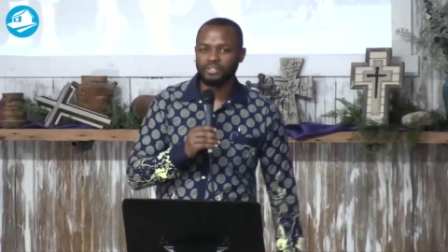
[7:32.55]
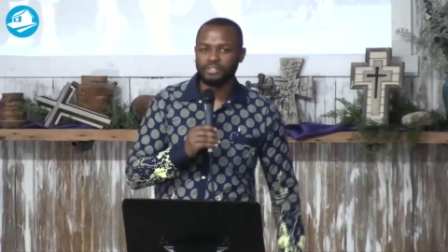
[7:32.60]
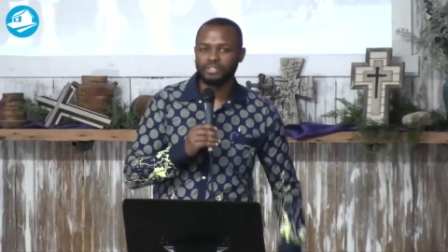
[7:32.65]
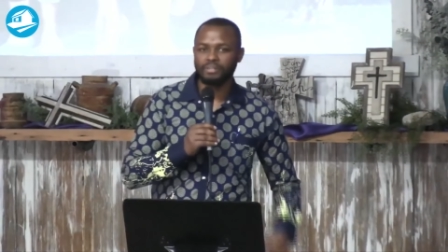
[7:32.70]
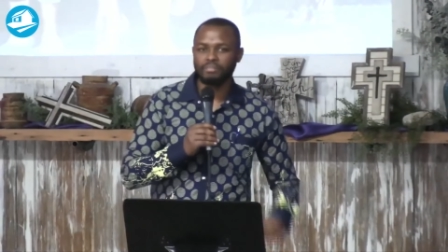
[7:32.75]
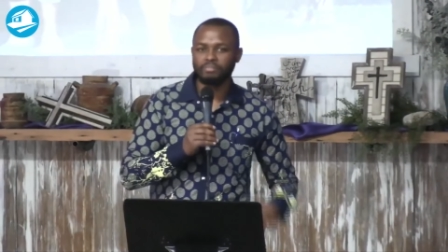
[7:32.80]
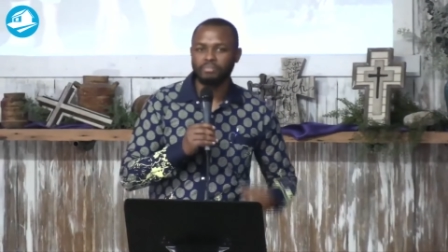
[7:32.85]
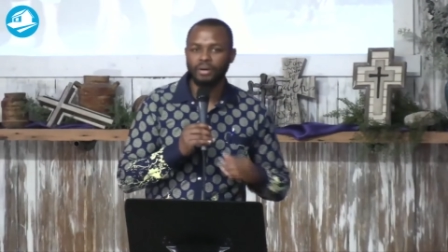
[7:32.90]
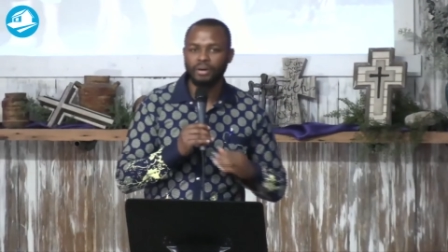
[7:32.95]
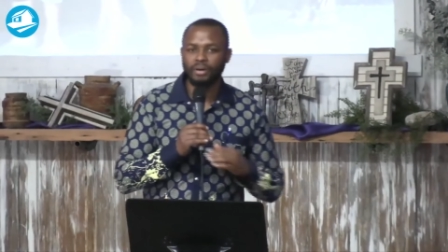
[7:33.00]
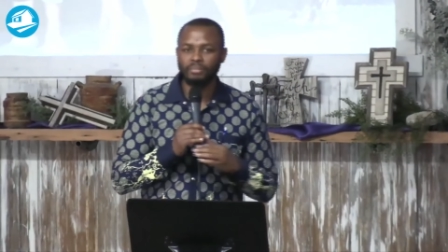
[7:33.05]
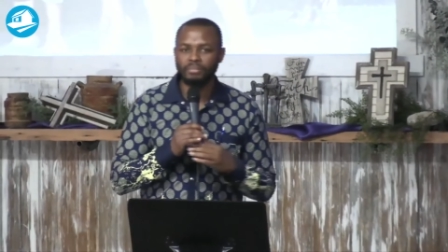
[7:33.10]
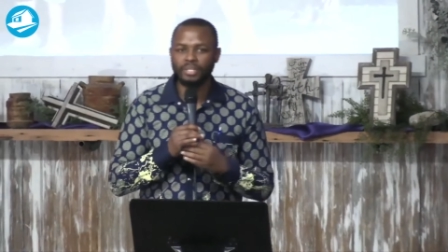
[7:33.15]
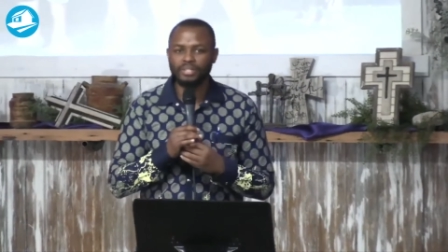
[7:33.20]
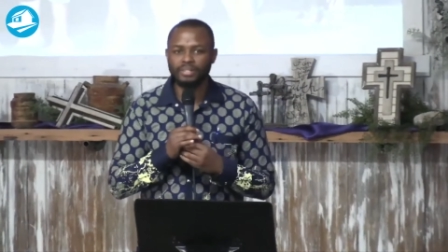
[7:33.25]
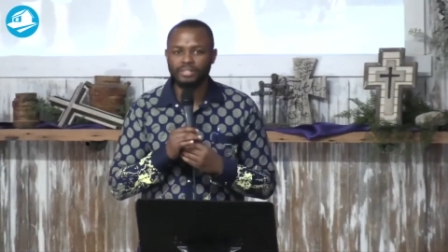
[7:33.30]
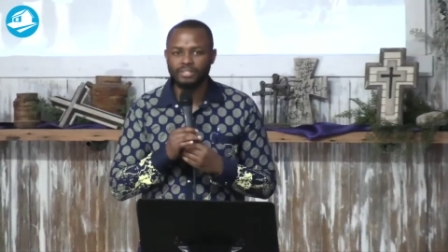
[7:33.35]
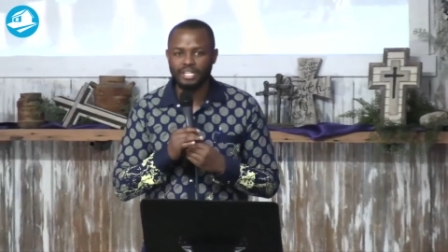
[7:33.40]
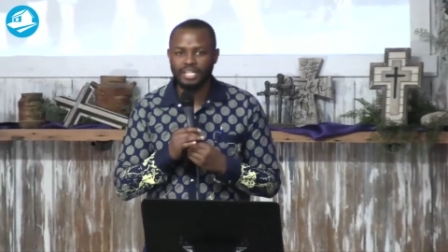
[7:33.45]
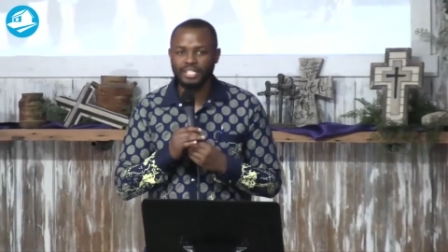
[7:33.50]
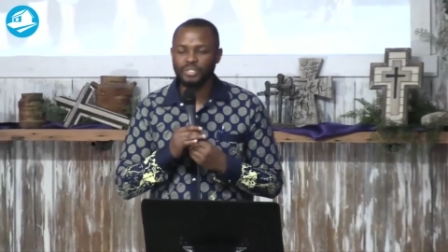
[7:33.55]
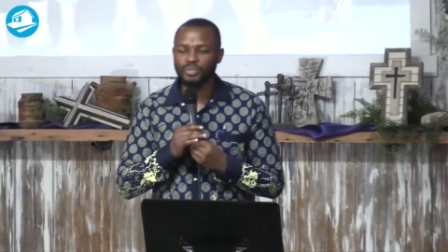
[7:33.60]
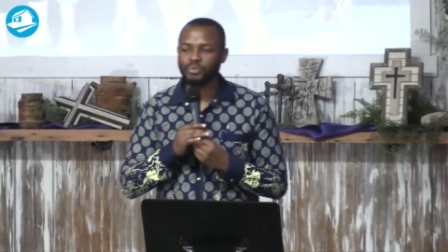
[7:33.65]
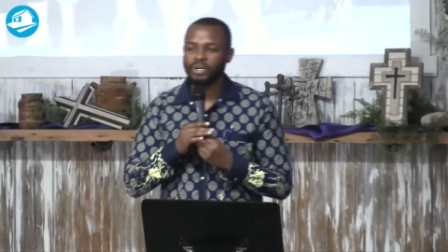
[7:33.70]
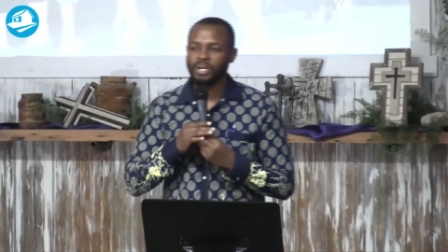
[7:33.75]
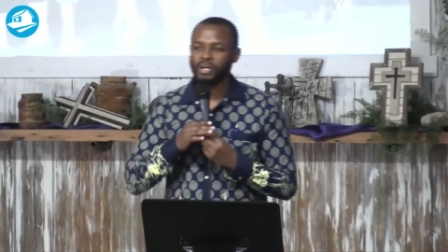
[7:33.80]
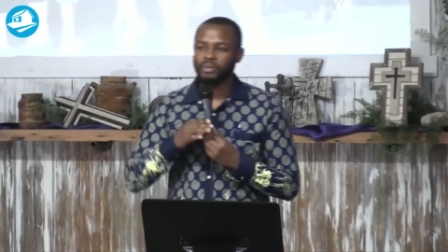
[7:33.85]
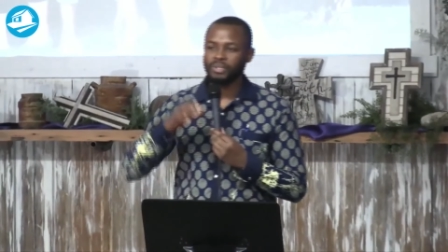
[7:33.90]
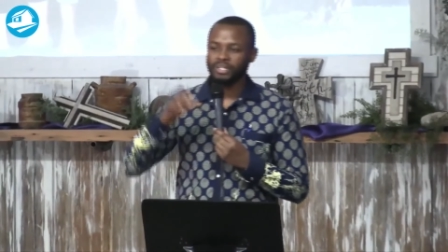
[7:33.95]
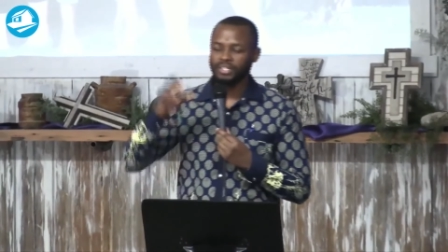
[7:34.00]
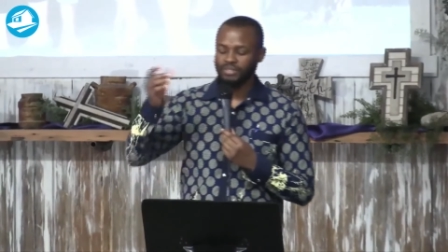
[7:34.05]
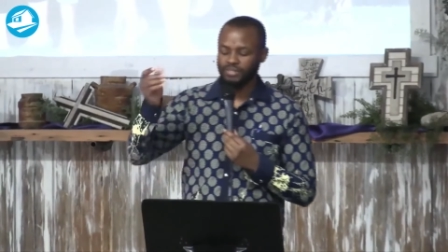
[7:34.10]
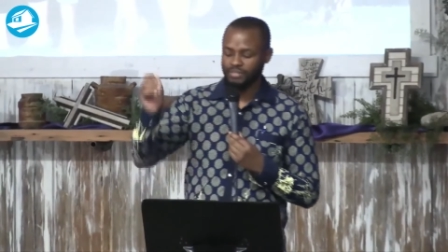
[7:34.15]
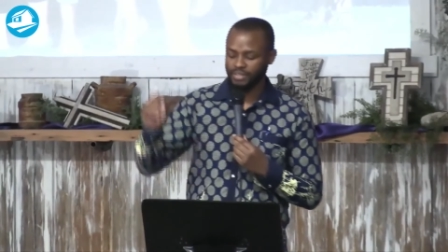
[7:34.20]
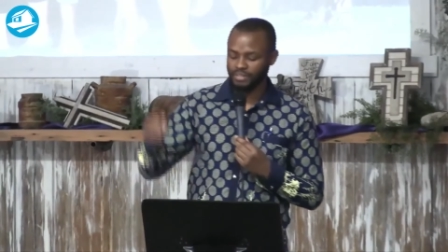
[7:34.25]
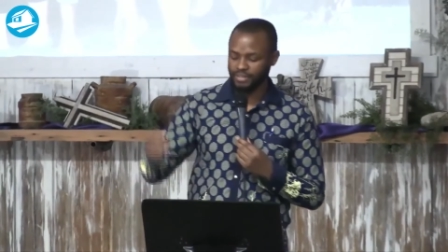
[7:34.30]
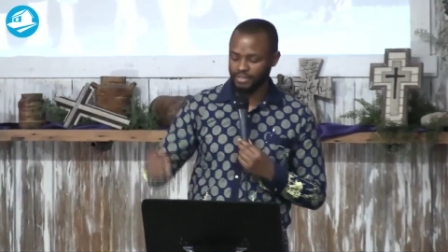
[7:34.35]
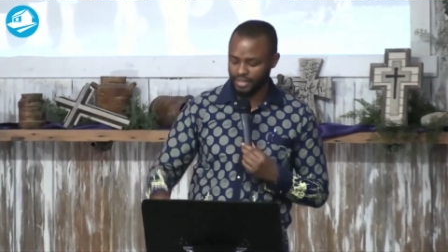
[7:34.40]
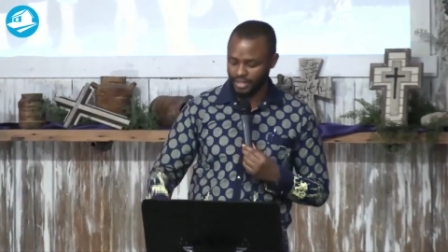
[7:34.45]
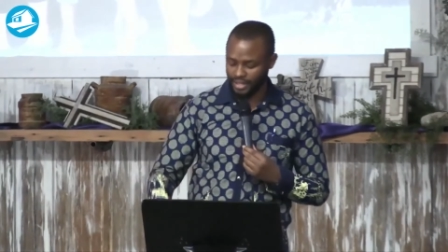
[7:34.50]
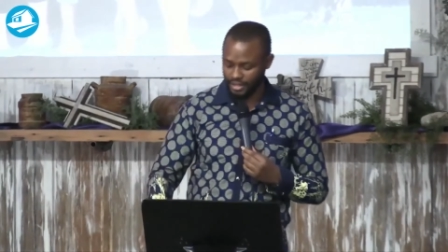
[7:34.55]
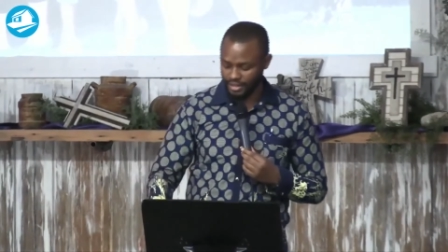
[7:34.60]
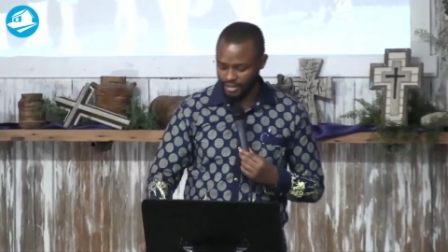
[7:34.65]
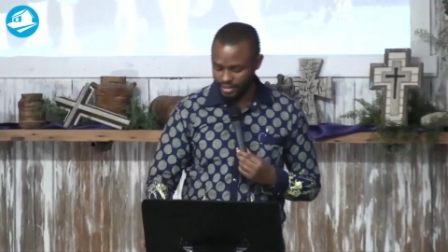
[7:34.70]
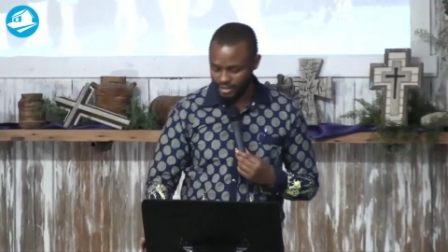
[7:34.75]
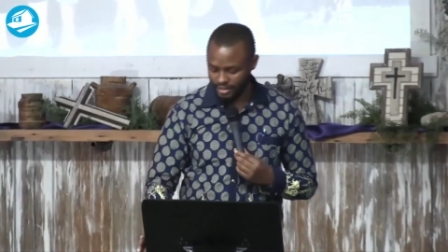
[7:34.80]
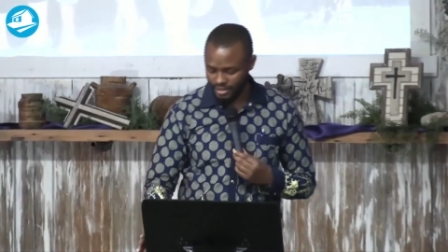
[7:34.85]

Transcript: support because that's why we are still there.